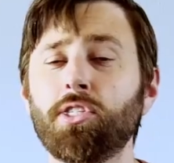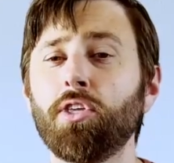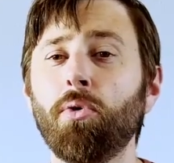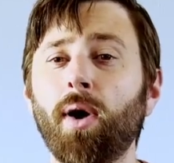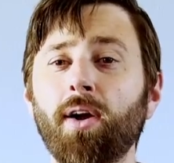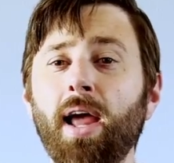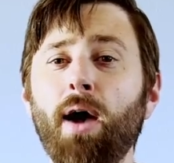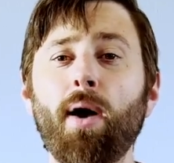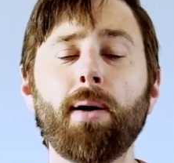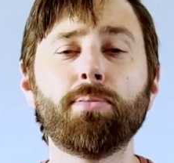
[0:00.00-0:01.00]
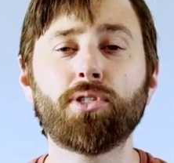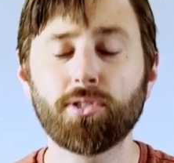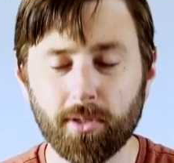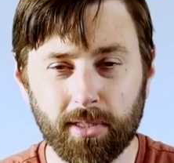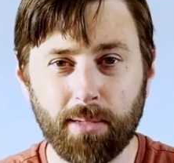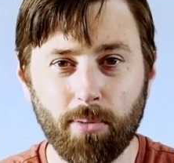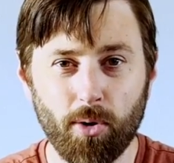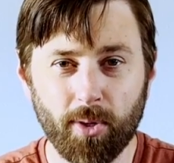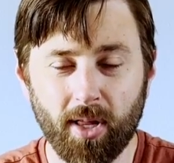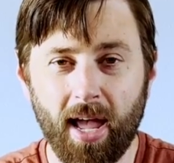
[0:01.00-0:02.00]
you are now absurdly
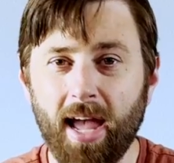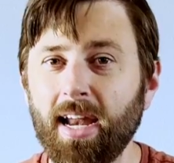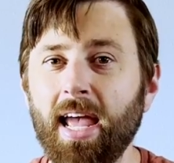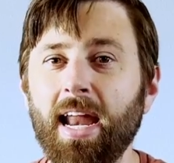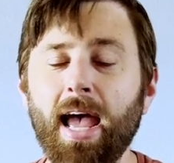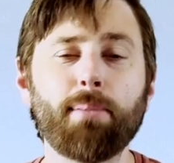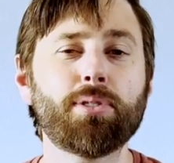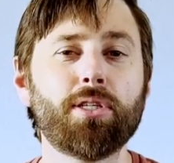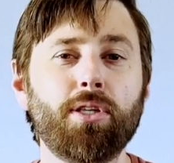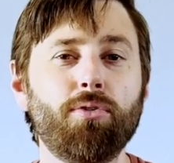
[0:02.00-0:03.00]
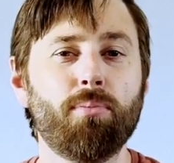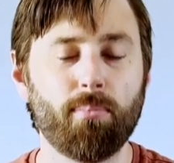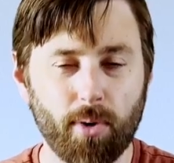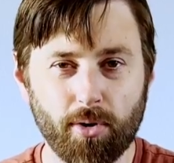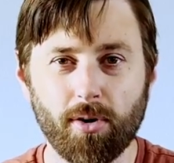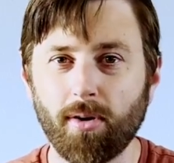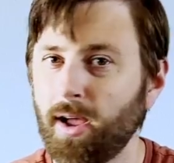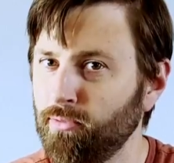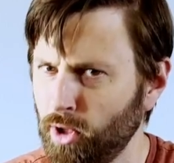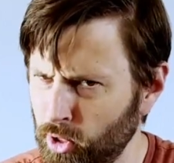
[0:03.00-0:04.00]
mobile and an absolute murderer
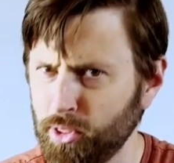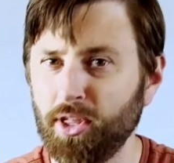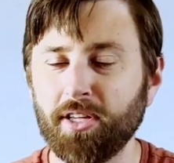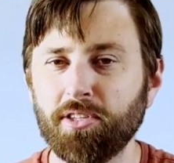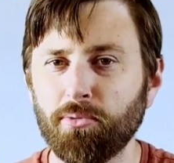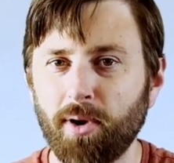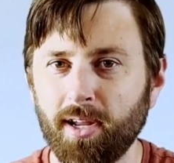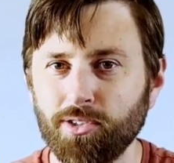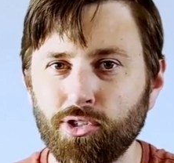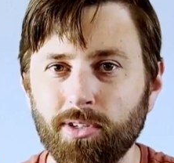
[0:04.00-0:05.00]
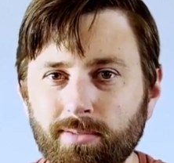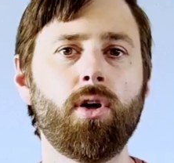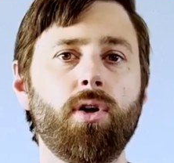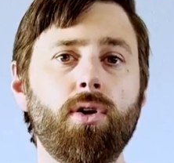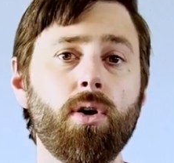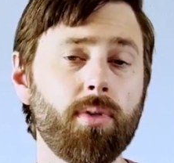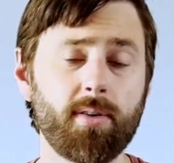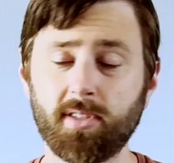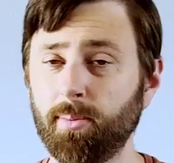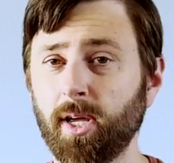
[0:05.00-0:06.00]
of all things at range. Note that if
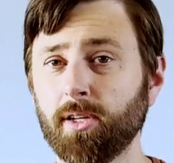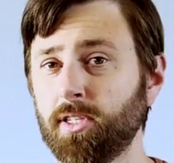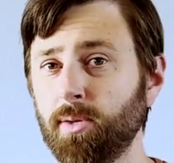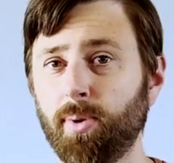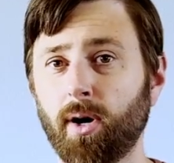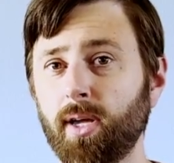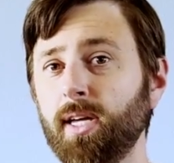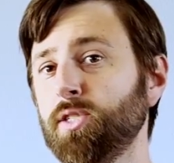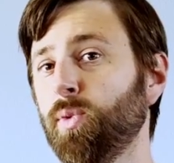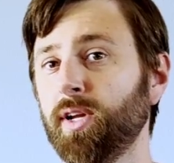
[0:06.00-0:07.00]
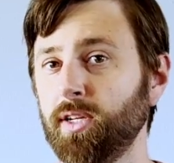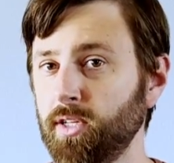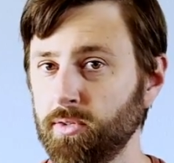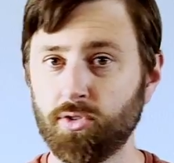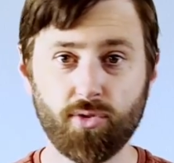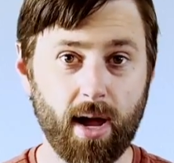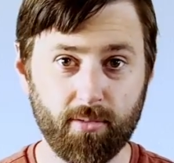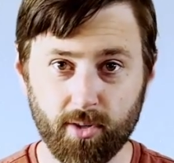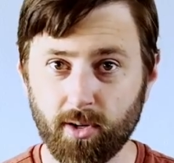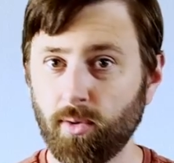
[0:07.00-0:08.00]
somebody else in the party is wanting to use
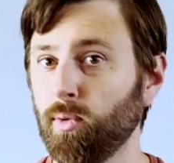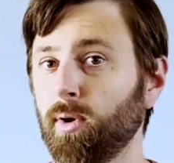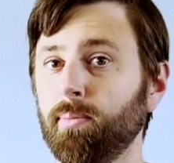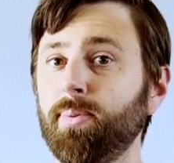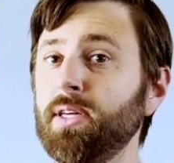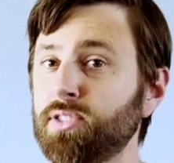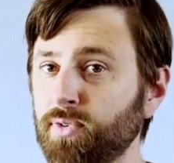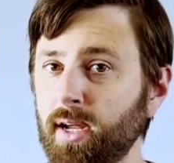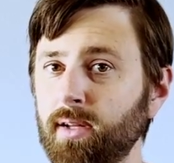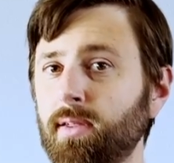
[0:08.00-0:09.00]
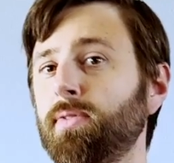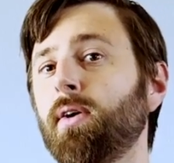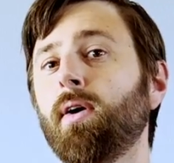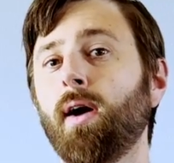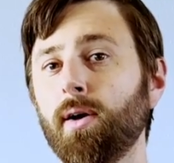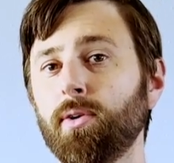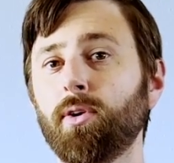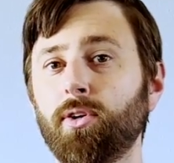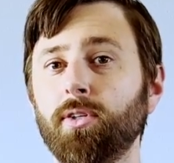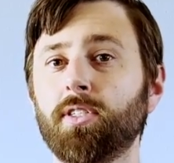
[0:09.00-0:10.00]
Traveler or Beastfriend, that there are other
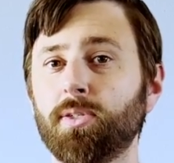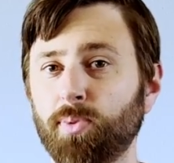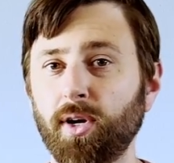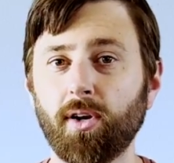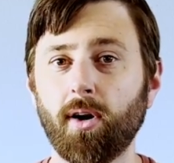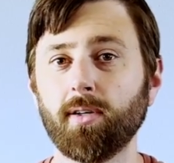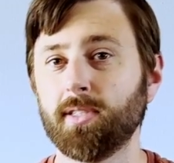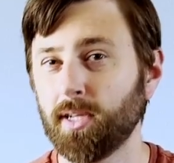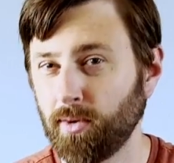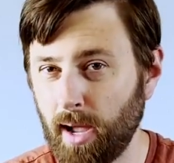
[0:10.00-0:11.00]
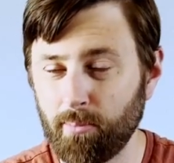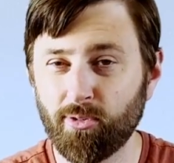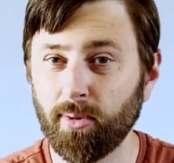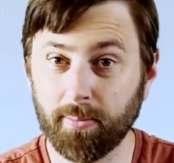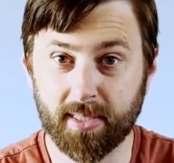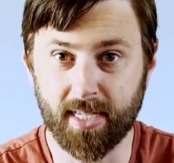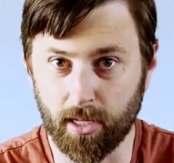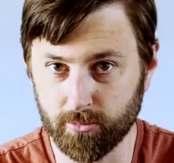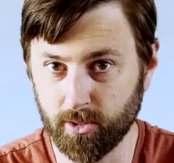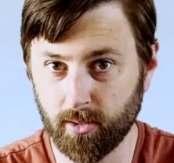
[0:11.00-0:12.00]
good sprint cards to grab from
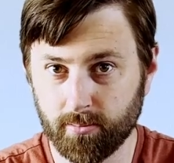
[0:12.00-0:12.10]
Delver.